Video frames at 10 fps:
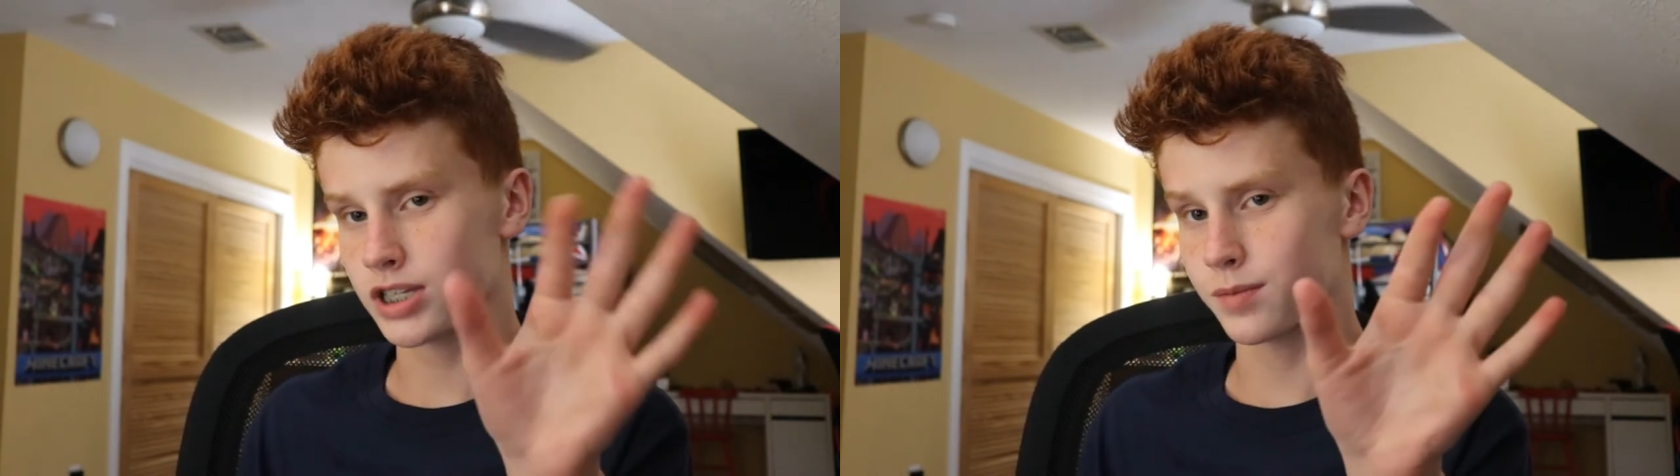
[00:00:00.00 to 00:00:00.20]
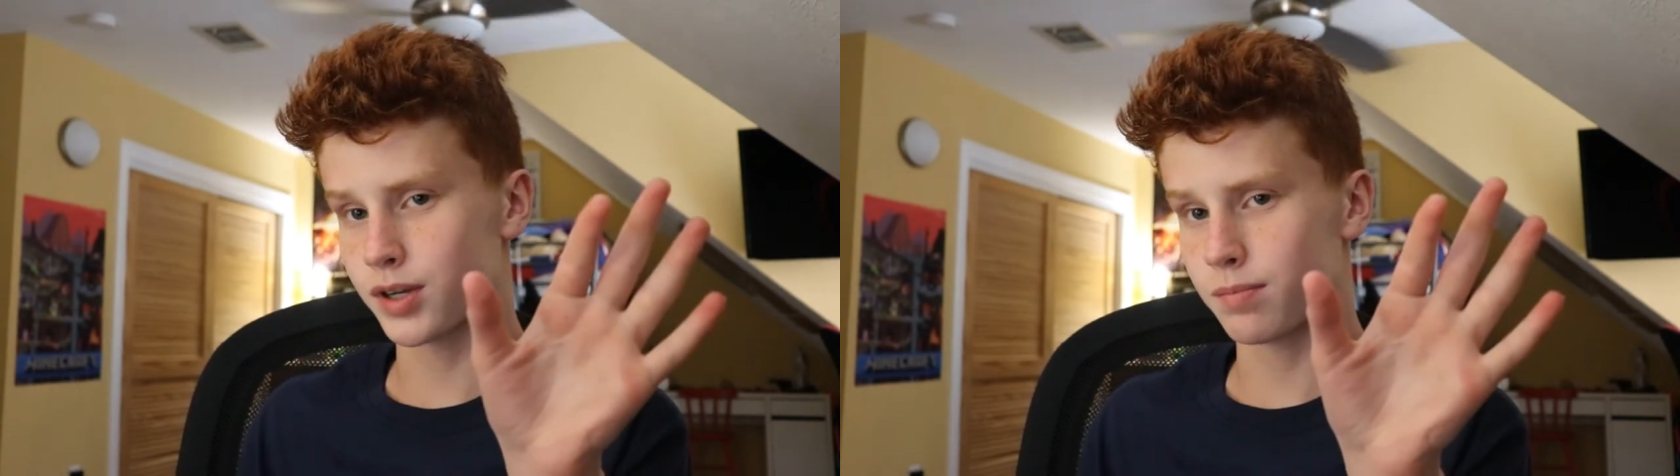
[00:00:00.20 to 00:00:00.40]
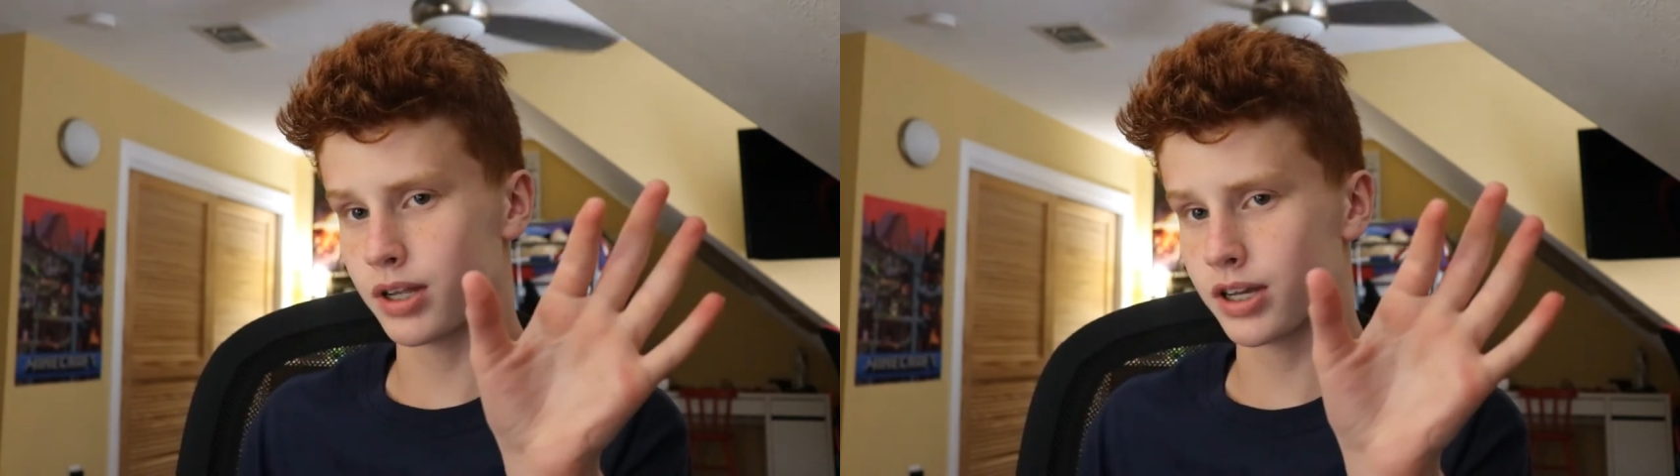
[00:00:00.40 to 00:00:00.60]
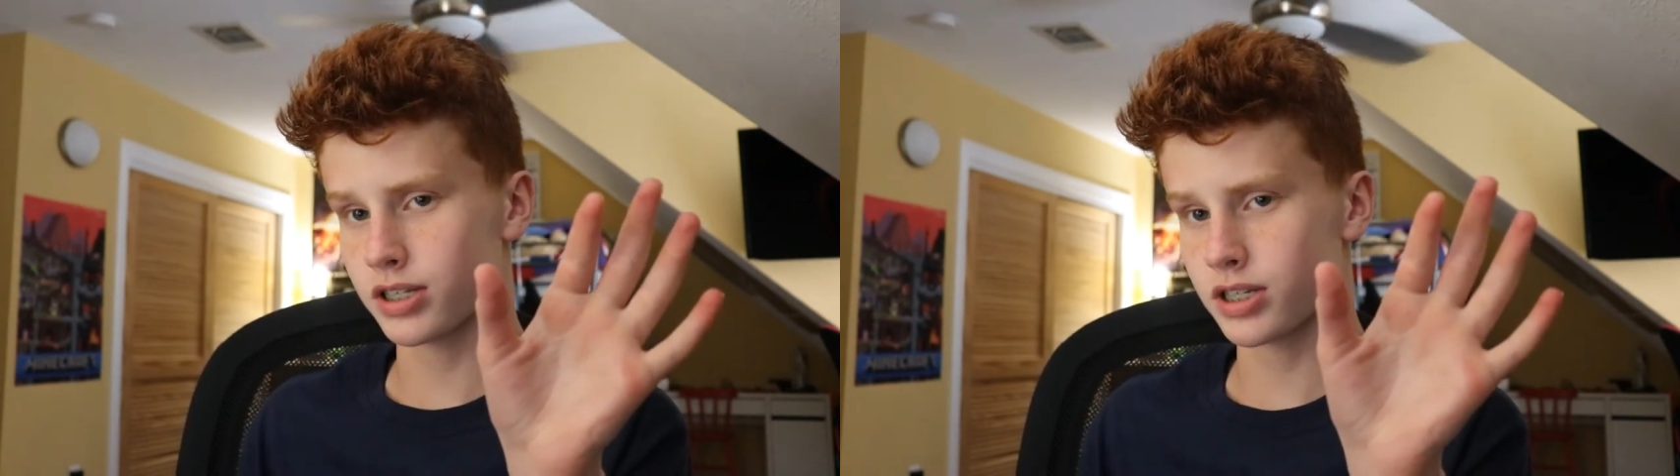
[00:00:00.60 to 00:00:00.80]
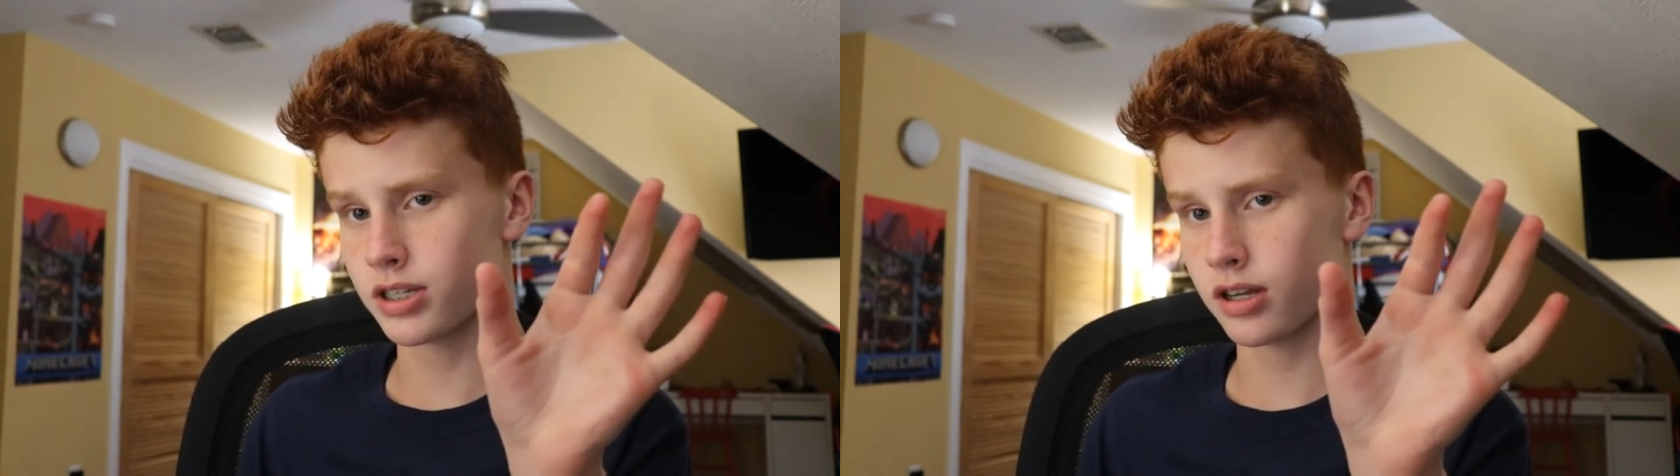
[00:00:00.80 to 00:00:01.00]
good
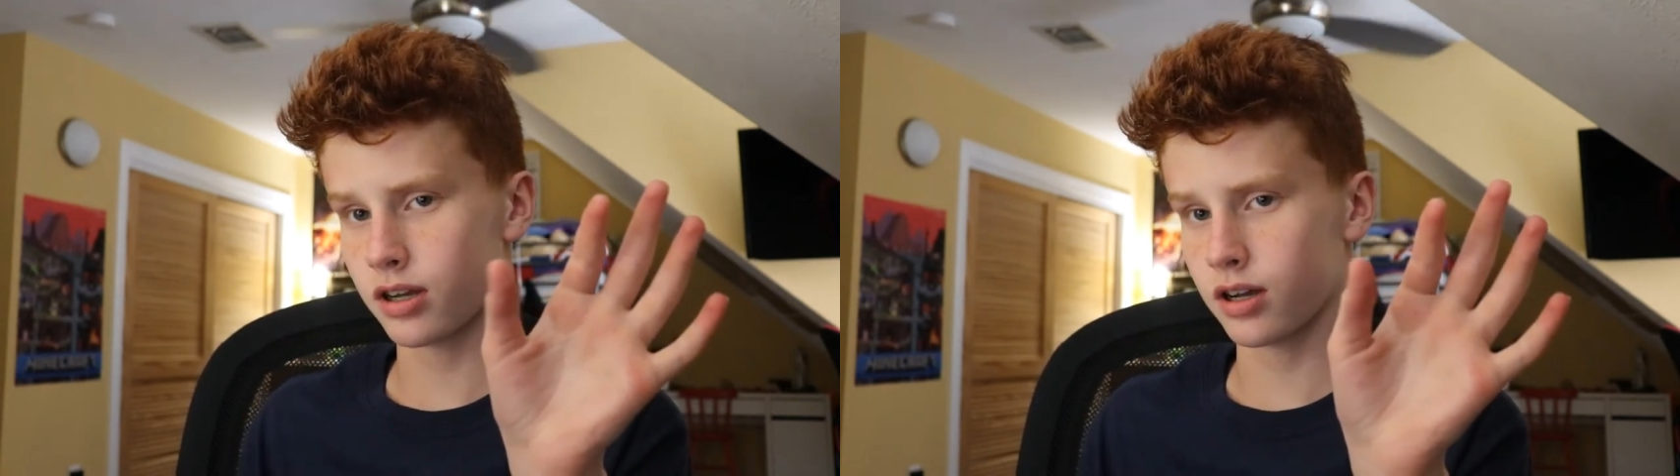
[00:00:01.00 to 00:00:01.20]
plans.